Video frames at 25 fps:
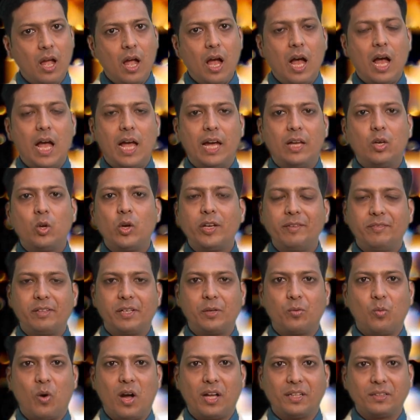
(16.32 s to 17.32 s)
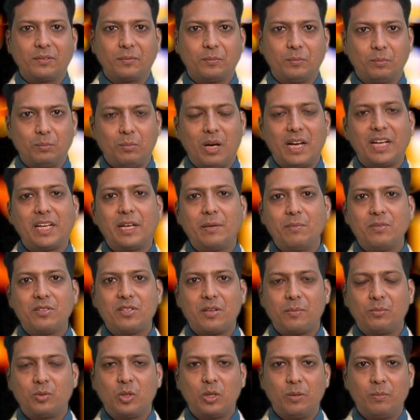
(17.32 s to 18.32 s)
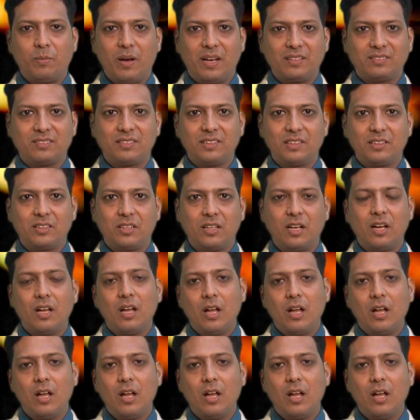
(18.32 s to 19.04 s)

Hello everyone, my name is Abdul Basit.